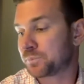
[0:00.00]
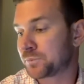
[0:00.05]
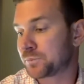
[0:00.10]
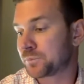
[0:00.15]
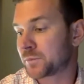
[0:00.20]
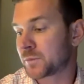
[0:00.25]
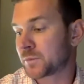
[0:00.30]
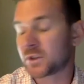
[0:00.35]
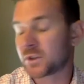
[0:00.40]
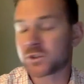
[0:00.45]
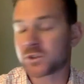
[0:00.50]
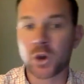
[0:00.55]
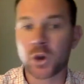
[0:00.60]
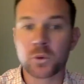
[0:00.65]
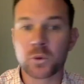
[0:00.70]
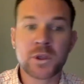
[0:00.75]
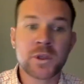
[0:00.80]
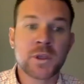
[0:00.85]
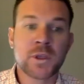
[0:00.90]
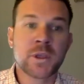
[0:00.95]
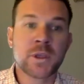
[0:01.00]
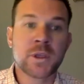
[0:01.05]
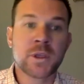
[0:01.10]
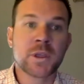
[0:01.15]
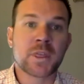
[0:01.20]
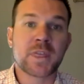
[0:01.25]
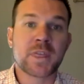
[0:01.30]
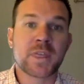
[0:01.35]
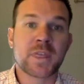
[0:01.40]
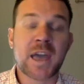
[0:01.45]
So
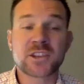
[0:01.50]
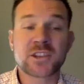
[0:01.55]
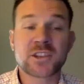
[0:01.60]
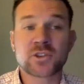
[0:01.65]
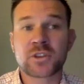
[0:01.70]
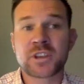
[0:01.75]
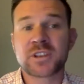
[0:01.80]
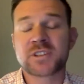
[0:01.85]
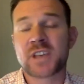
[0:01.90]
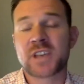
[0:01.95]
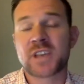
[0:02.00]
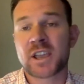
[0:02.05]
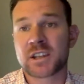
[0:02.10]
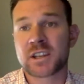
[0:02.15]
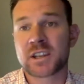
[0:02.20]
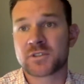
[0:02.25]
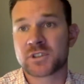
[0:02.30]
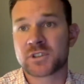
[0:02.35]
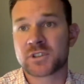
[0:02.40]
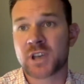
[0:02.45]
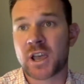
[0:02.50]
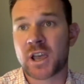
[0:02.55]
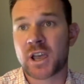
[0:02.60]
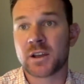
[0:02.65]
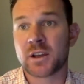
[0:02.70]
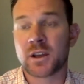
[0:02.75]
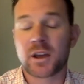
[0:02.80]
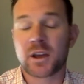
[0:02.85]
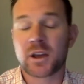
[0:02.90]
that is on the executive side.